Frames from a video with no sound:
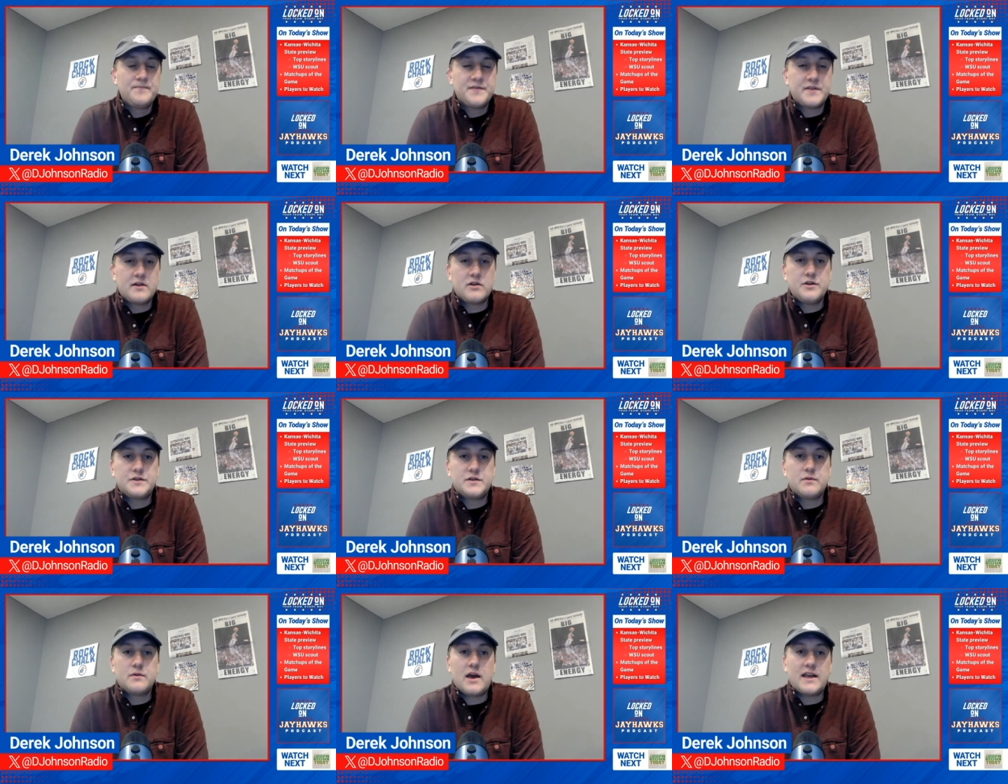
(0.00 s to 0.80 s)
So they're
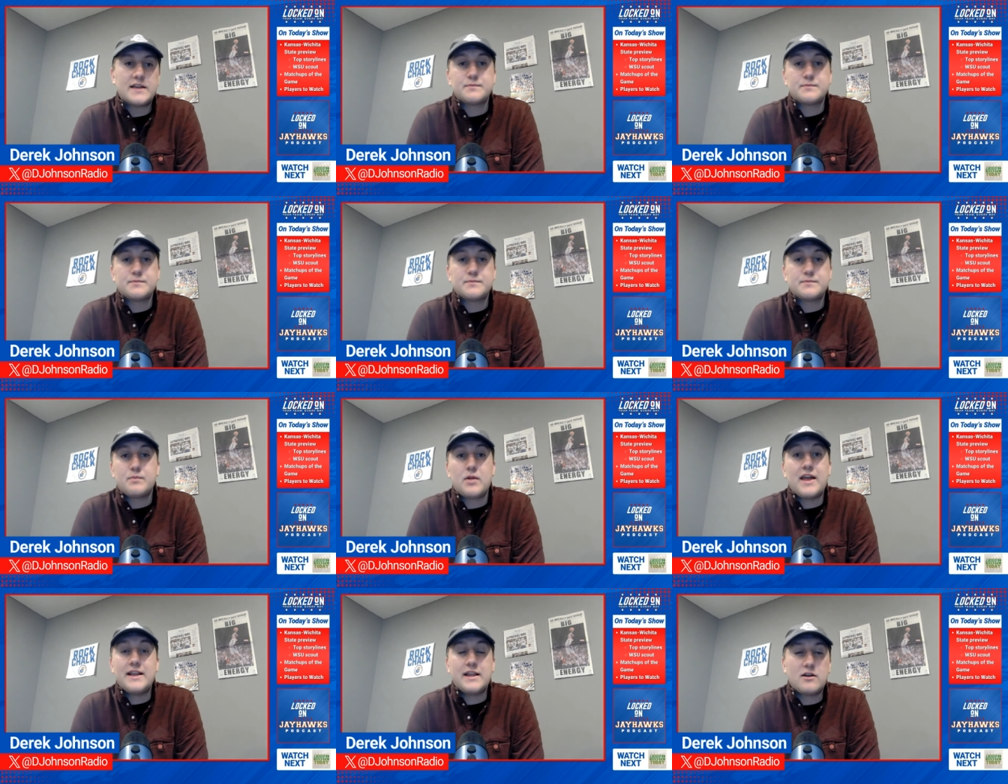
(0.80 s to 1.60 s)
used to, I guess,
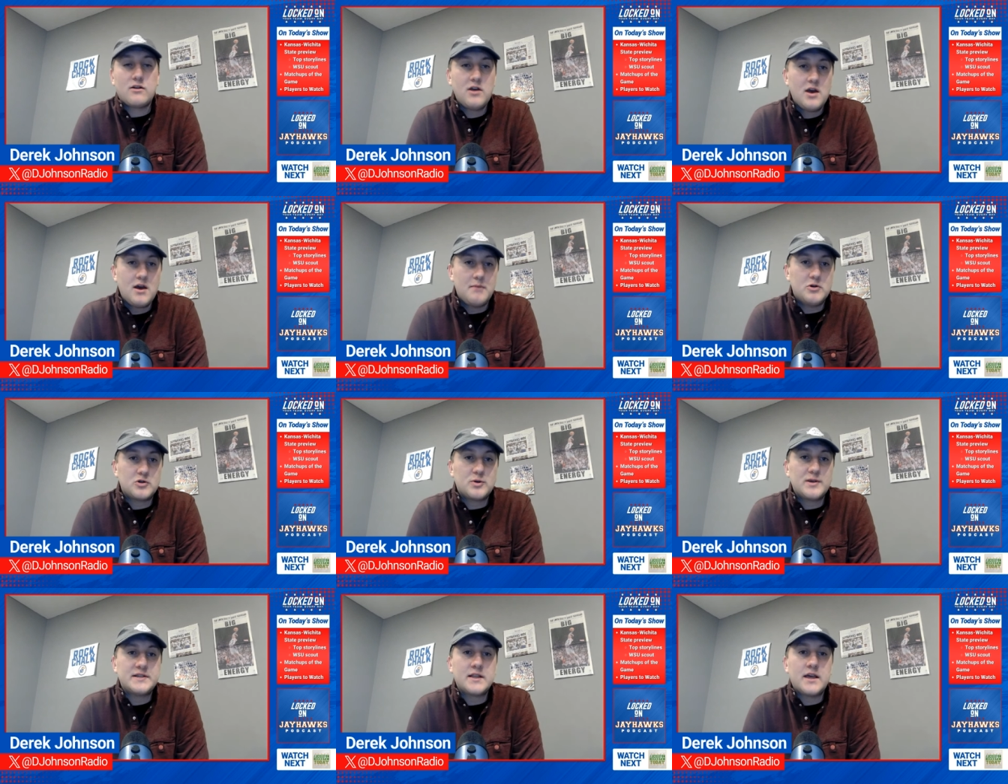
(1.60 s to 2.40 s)
playing here uh,
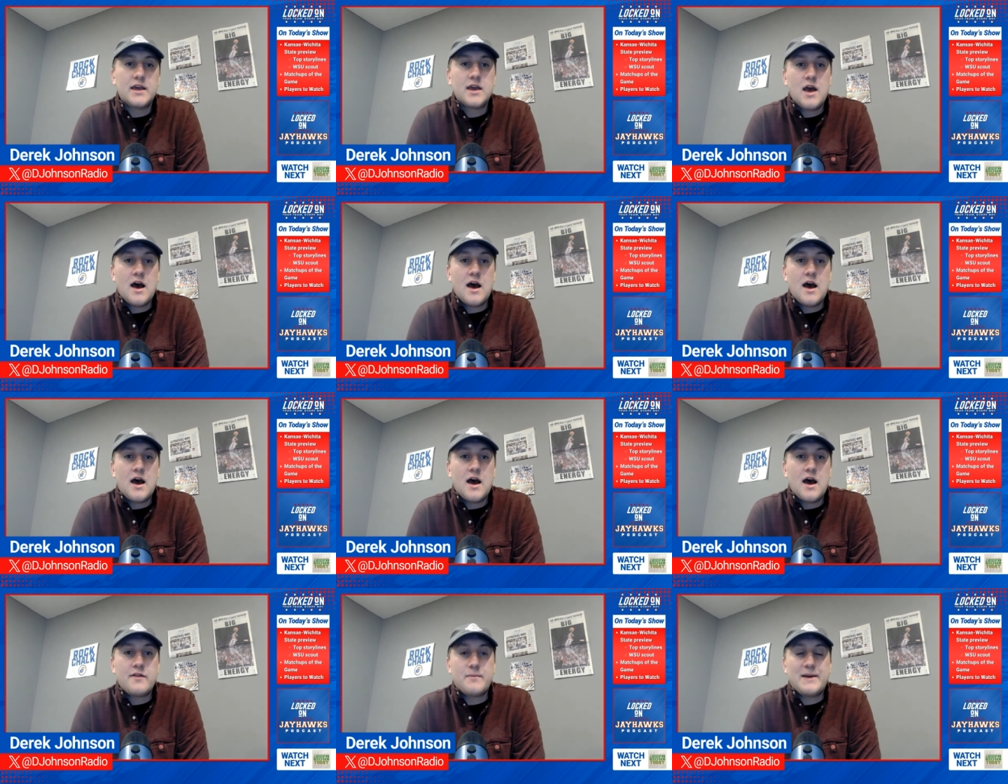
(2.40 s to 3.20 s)
most recently.
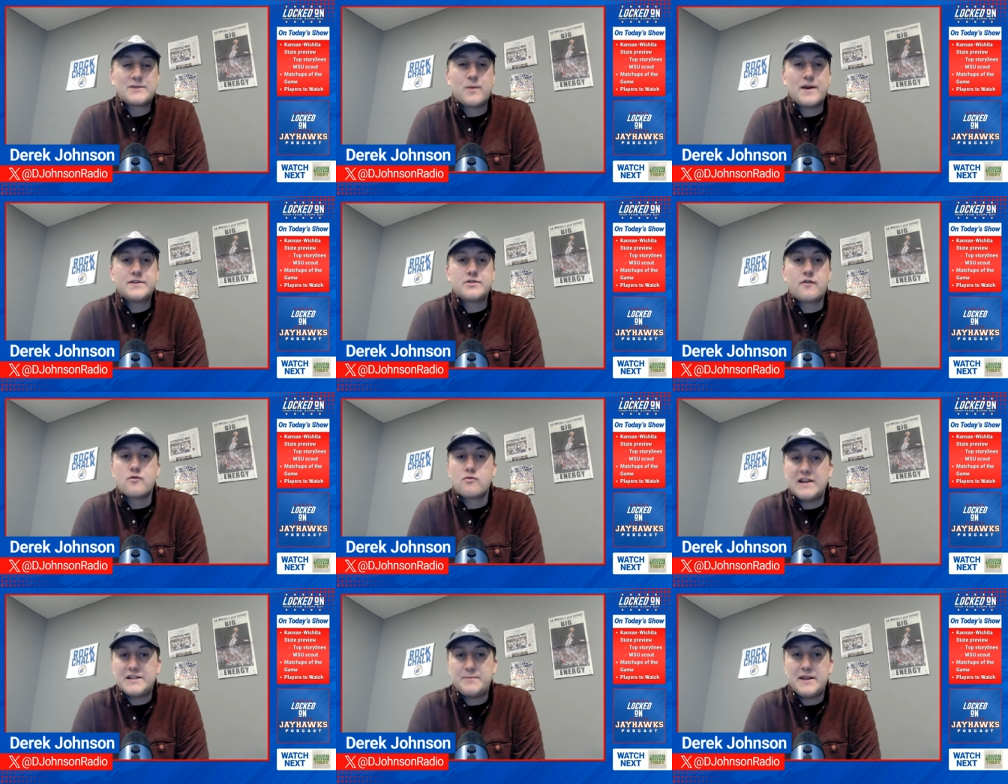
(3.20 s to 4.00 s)
Uh, their best wins are
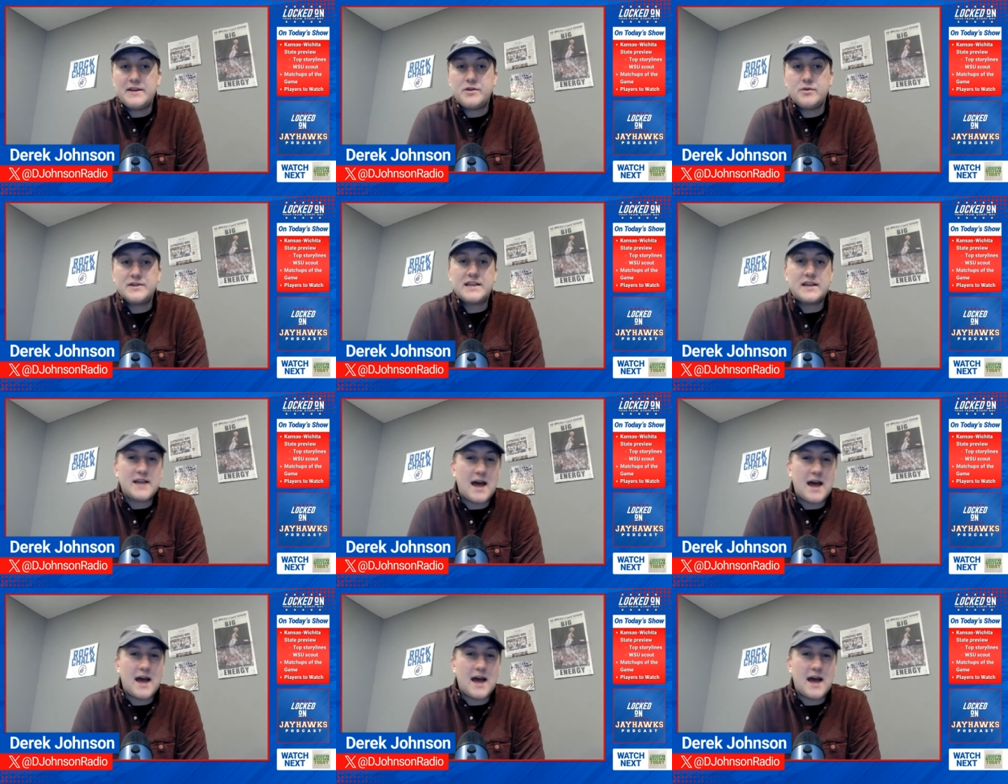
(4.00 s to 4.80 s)
over Richmond, who is
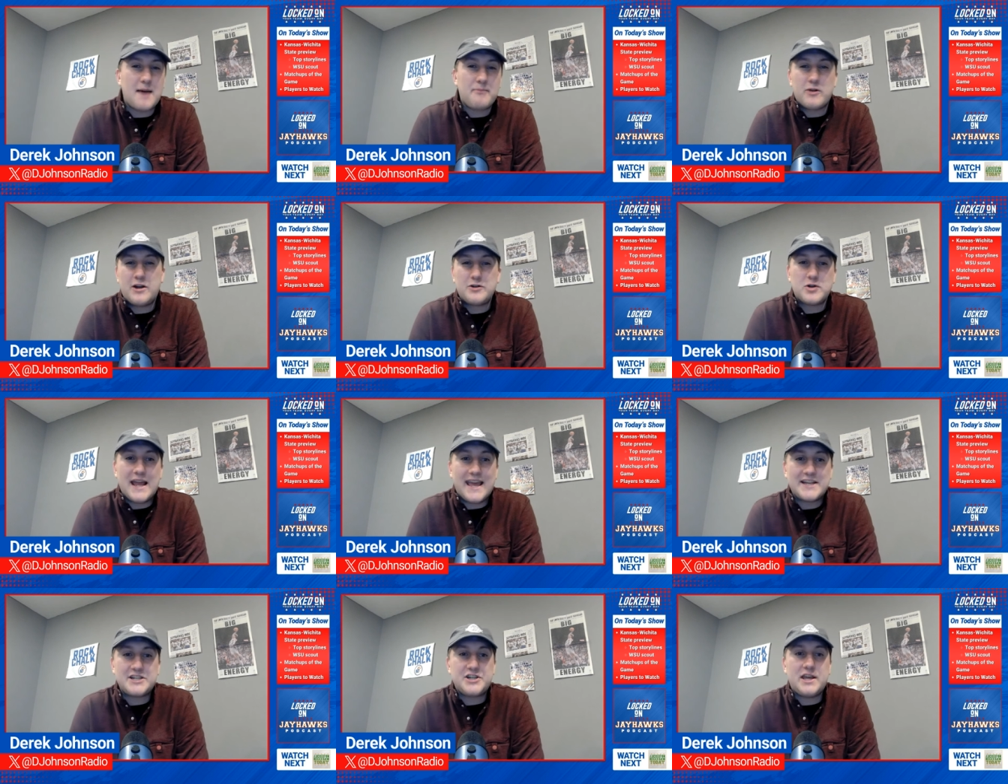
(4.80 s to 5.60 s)
a top 100
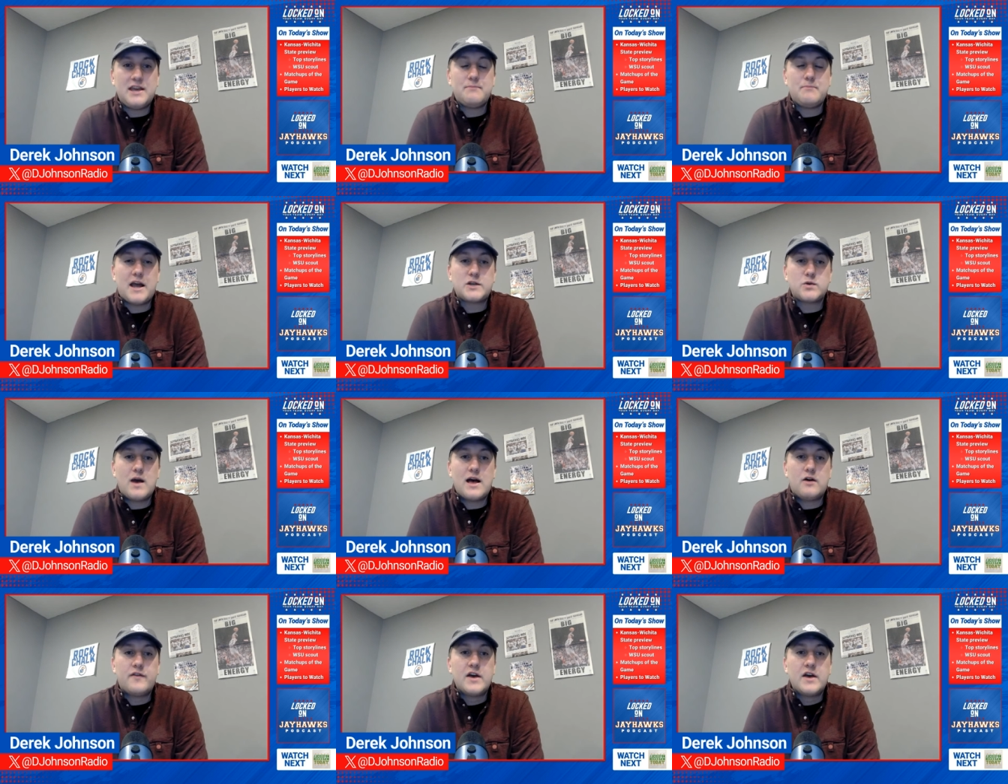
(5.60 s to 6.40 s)
ish team by
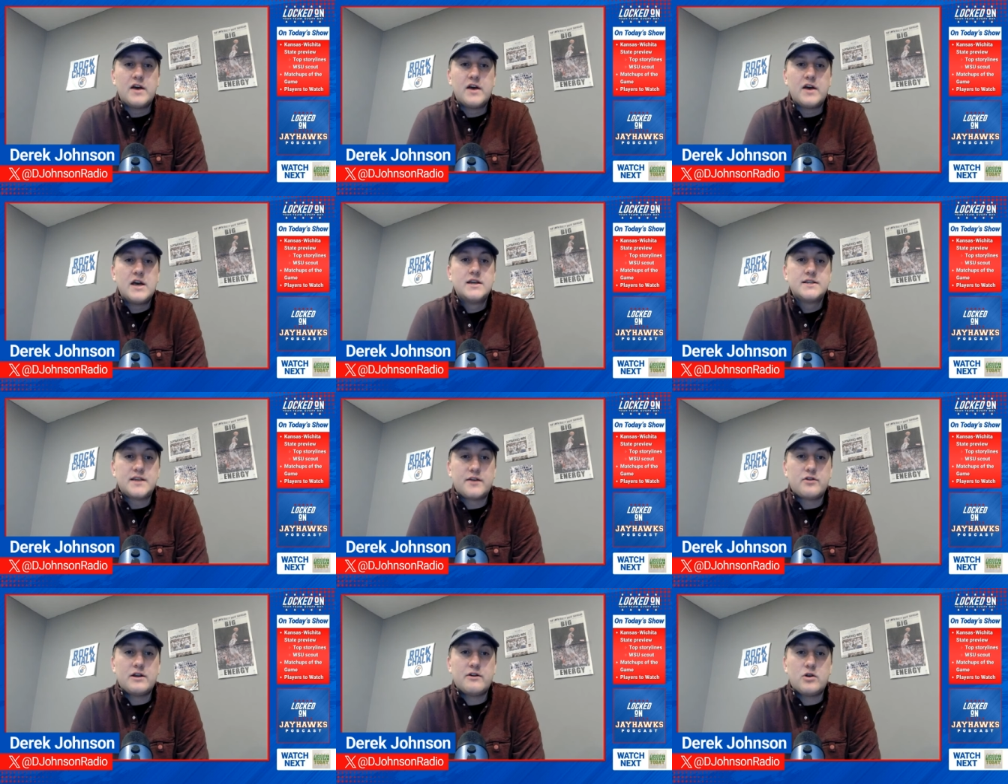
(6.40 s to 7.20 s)
12.
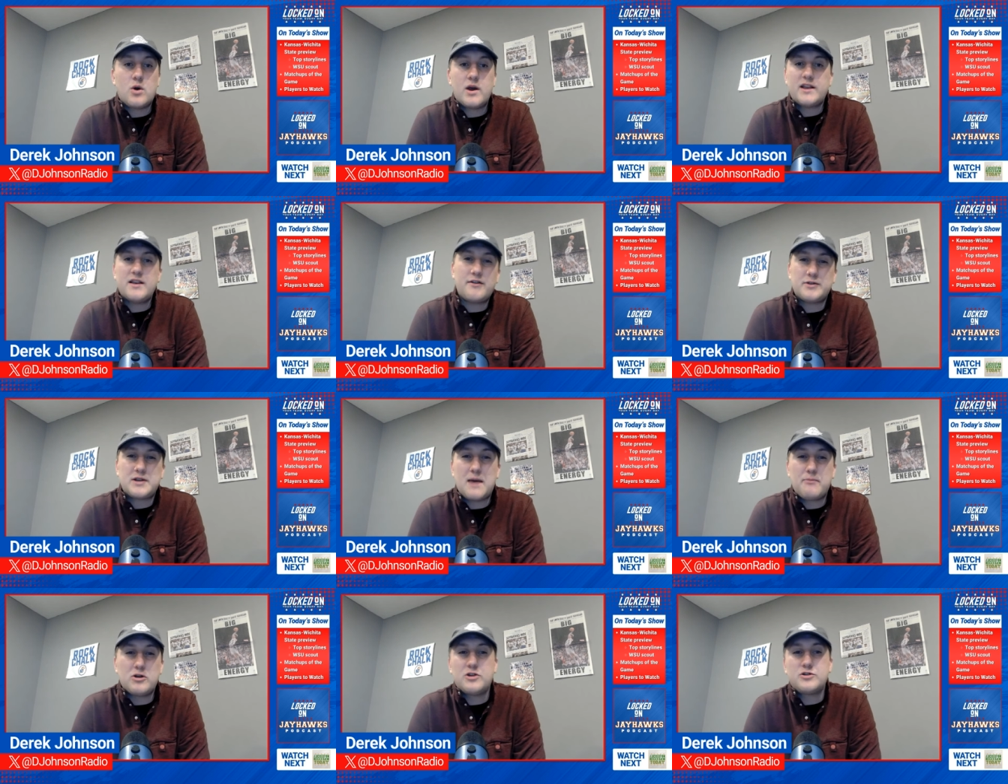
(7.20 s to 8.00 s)
Southern Illinois, another
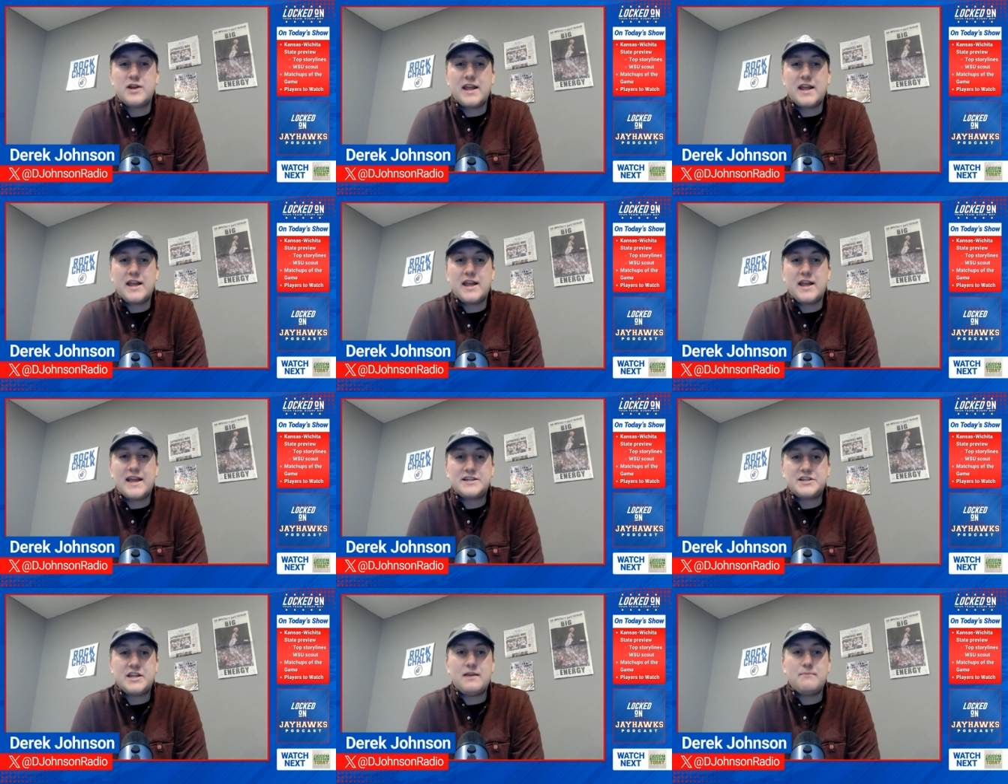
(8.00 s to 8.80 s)
top 100
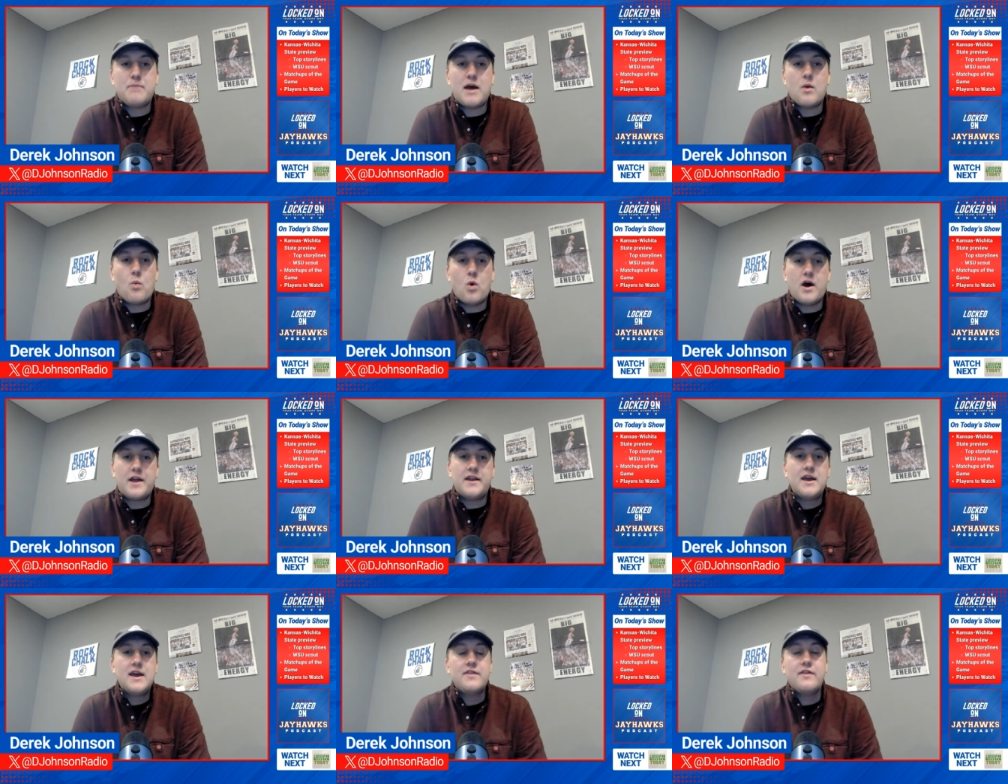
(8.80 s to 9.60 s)
ish team by
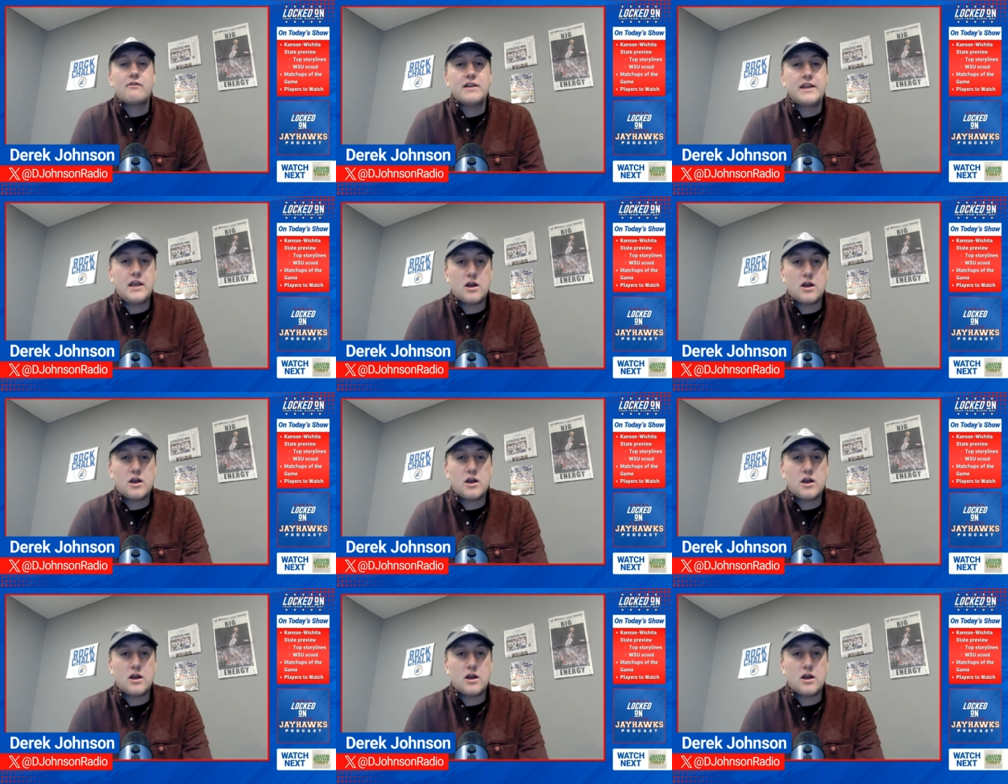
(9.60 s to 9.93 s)
one. They're